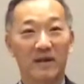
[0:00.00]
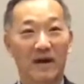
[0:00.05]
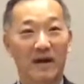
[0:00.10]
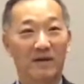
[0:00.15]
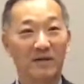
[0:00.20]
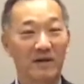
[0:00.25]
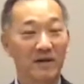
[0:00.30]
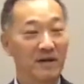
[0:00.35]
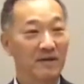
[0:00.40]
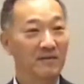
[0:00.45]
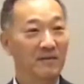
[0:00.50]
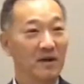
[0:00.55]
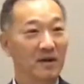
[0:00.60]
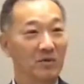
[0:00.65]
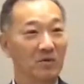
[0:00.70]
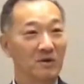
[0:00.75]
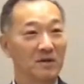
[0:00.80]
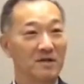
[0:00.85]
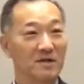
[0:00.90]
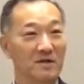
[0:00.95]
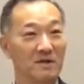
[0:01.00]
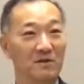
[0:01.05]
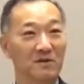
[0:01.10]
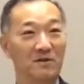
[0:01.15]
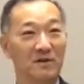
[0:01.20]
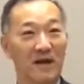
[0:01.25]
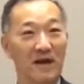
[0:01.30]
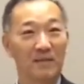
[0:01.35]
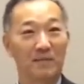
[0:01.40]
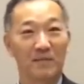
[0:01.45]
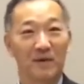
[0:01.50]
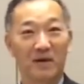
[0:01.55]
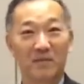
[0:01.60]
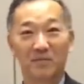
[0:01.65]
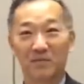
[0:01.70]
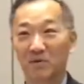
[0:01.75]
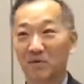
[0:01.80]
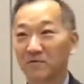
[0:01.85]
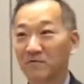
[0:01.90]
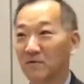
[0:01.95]
without him there would still not be a
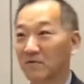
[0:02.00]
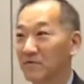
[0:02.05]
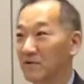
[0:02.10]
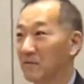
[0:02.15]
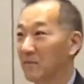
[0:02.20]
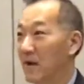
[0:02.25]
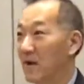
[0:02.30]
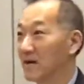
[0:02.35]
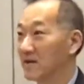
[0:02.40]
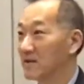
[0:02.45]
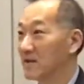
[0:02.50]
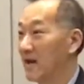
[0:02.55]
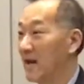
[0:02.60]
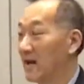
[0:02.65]
proof of Fermat's